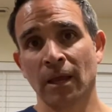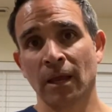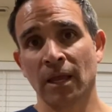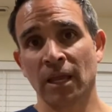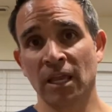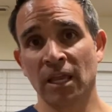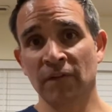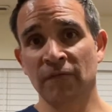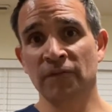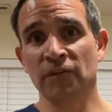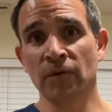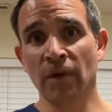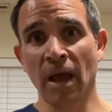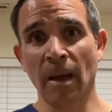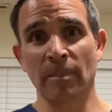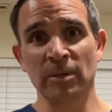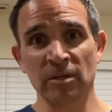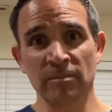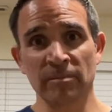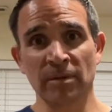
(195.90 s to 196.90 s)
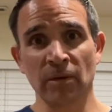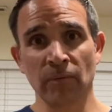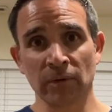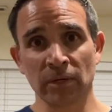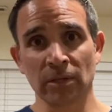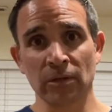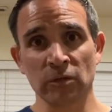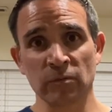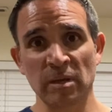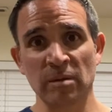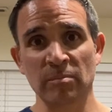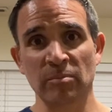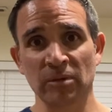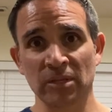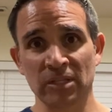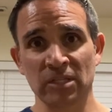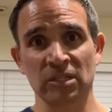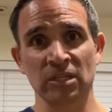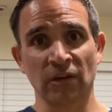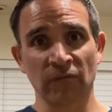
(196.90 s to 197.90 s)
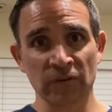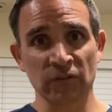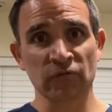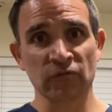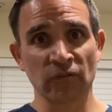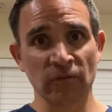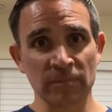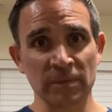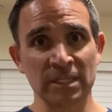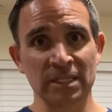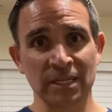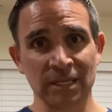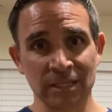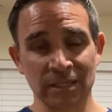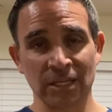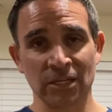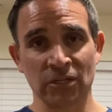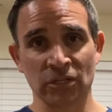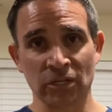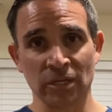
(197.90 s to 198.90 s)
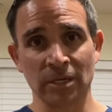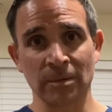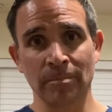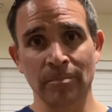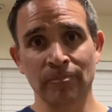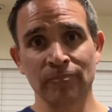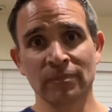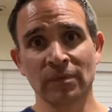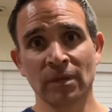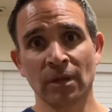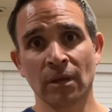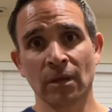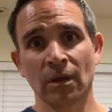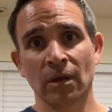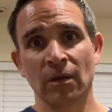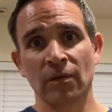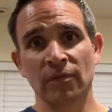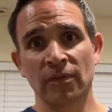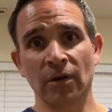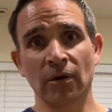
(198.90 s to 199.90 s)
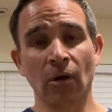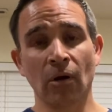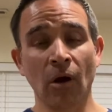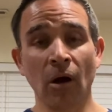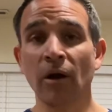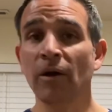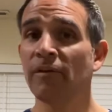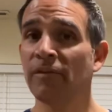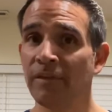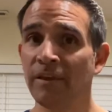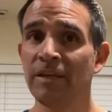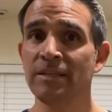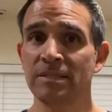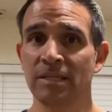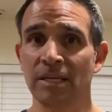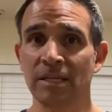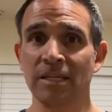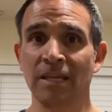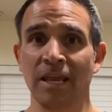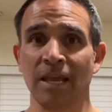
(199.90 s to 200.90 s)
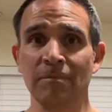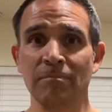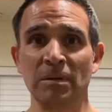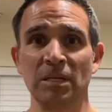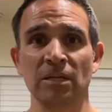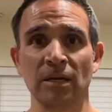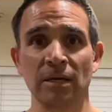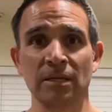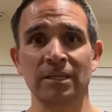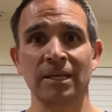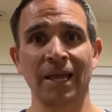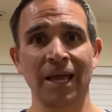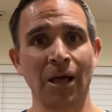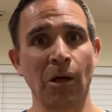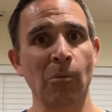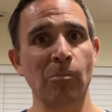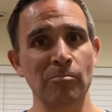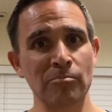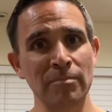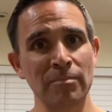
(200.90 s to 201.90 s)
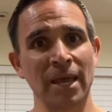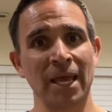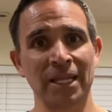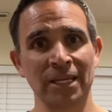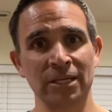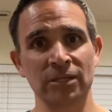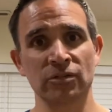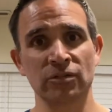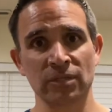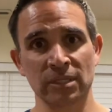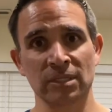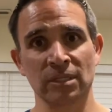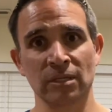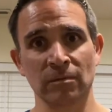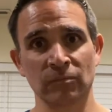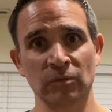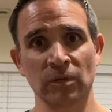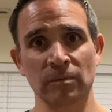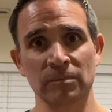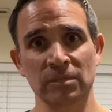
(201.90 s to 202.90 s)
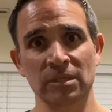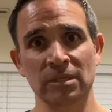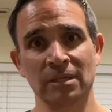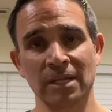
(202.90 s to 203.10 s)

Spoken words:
If you happen to be one of those people that suffers from this condition, there are things that can be done to help manage the symptoms.